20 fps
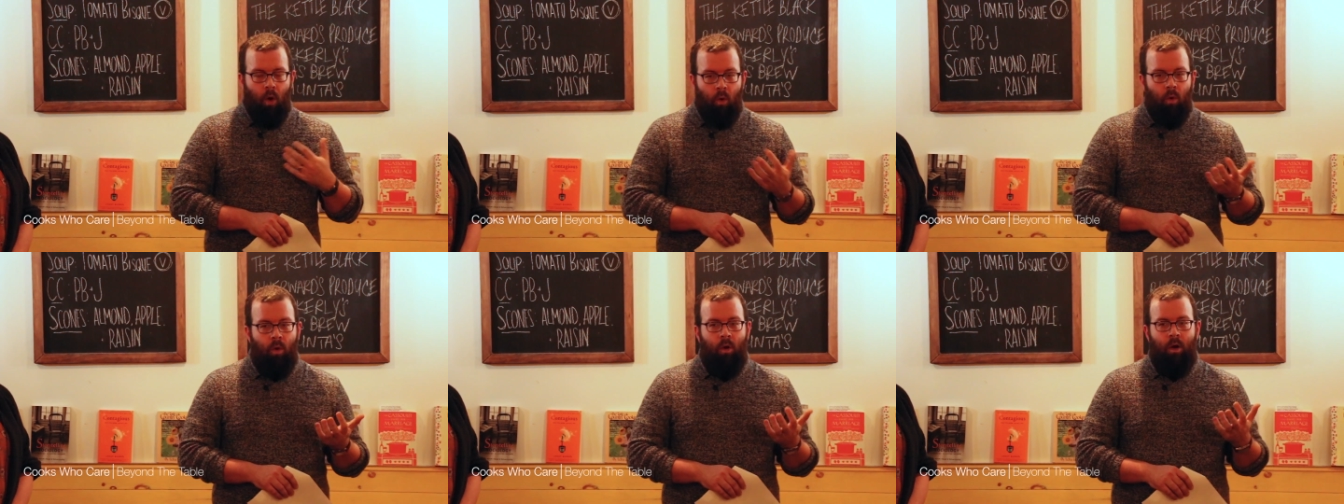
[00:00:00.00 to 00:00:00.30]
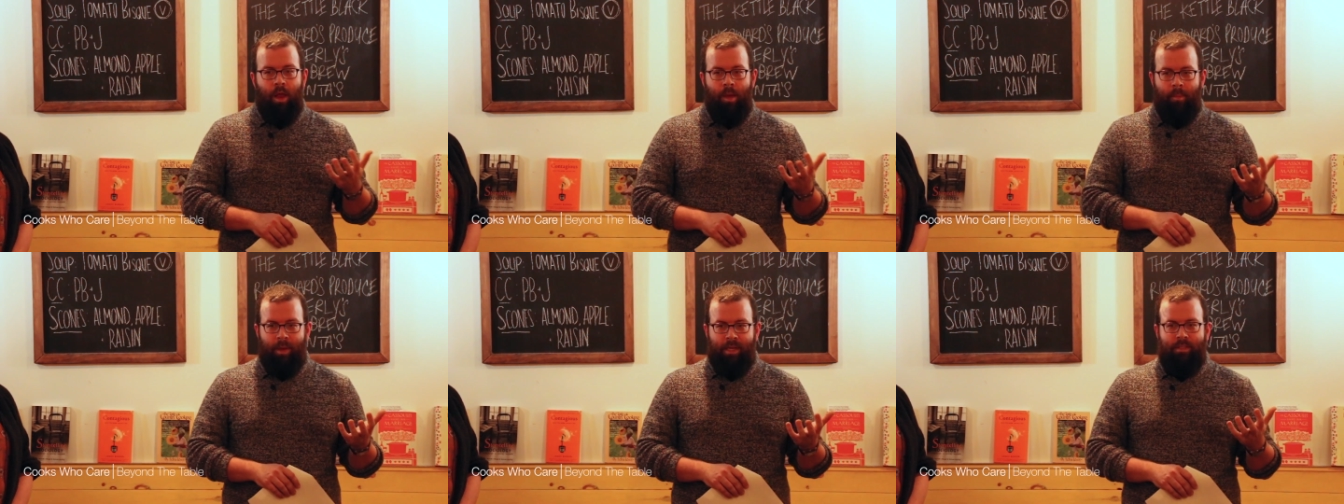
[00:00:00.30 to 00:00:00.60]

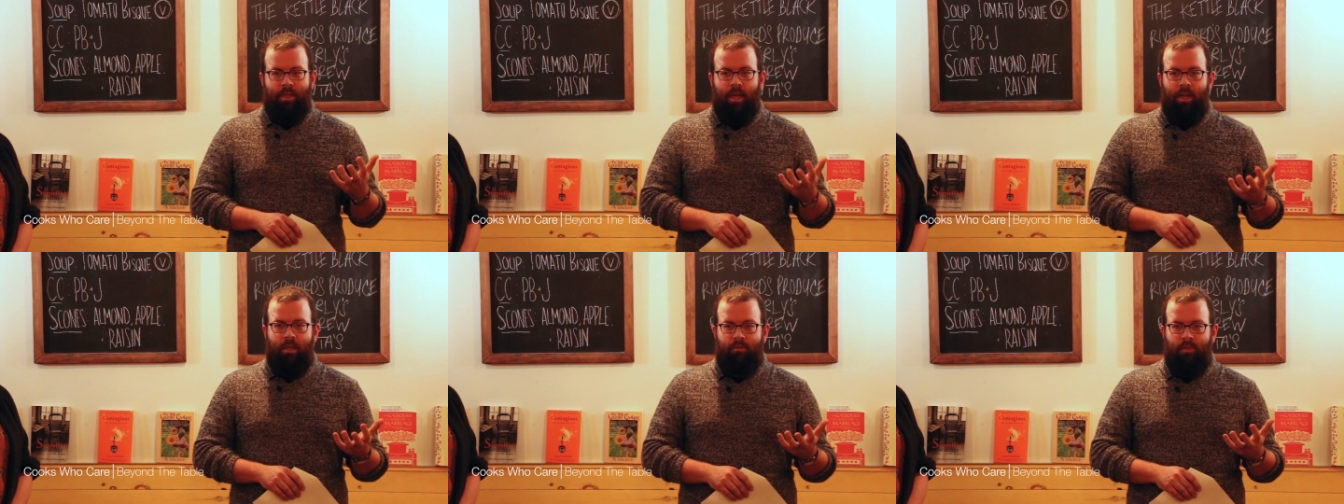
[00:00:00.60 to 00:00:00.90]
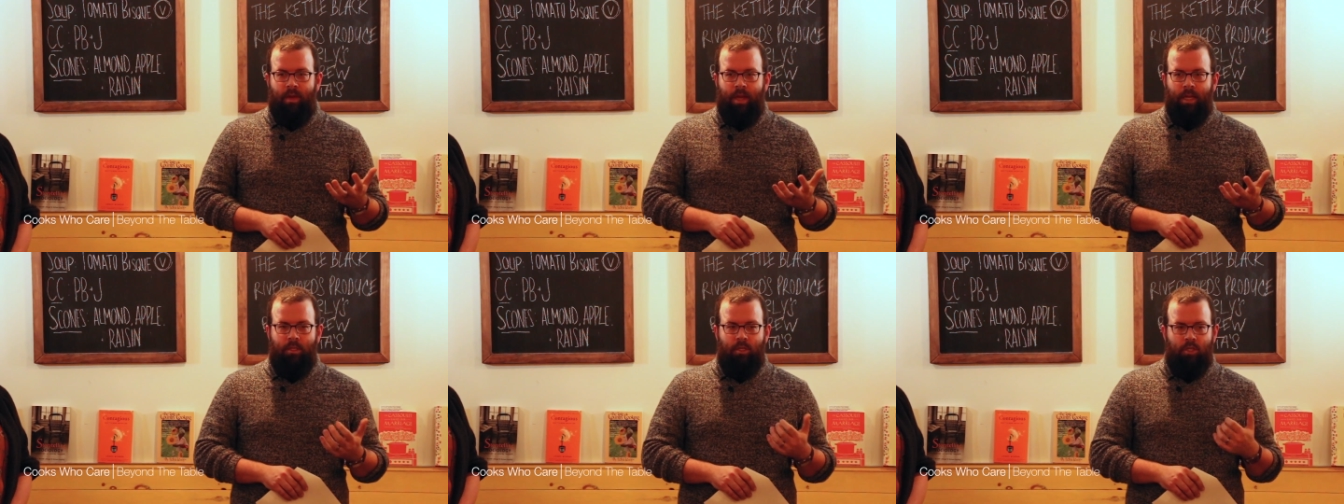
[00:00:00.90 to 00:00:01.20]
or am I
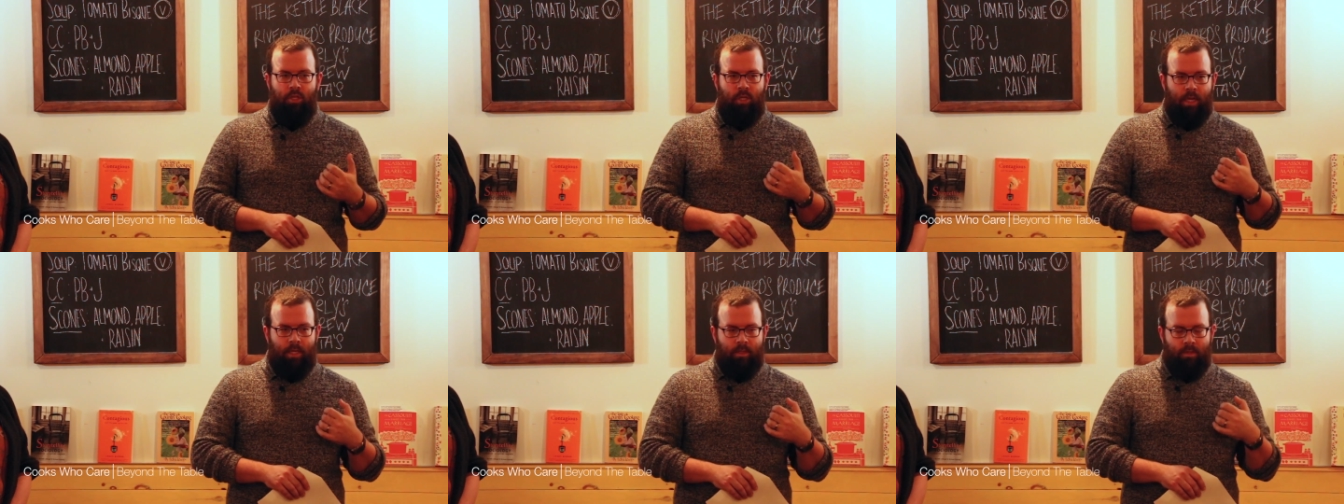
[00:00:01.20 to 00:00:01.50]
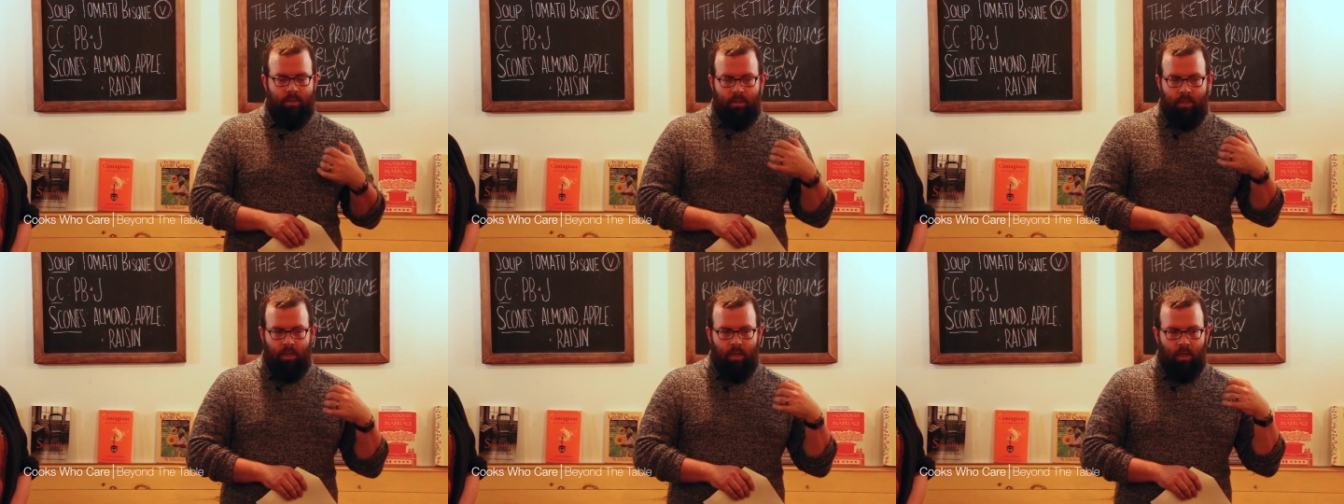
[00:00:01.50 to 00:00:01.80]
satisfied to
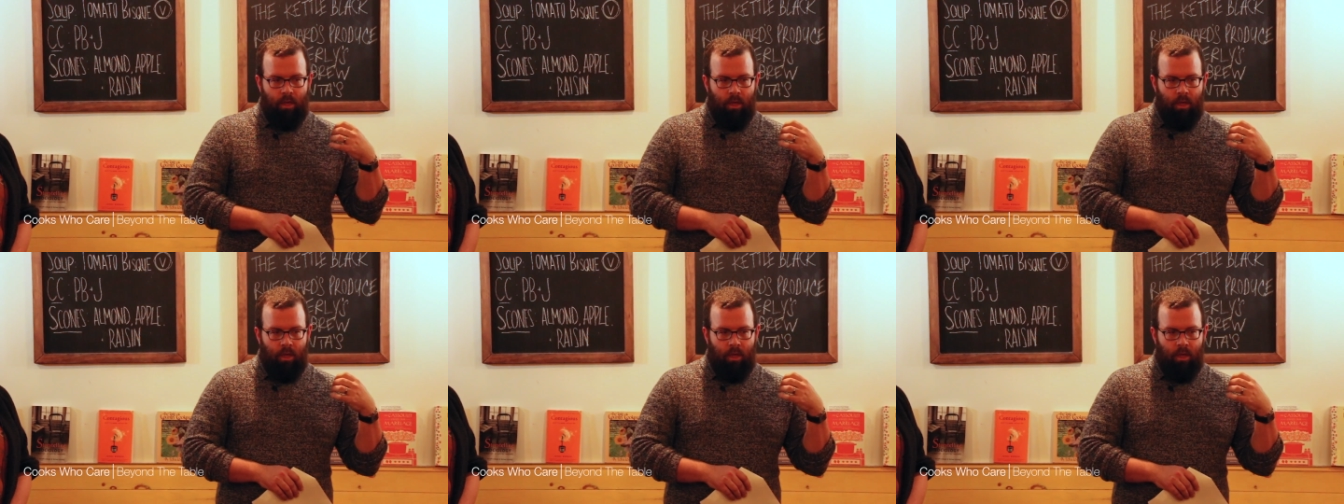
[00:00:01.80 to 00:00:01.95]
just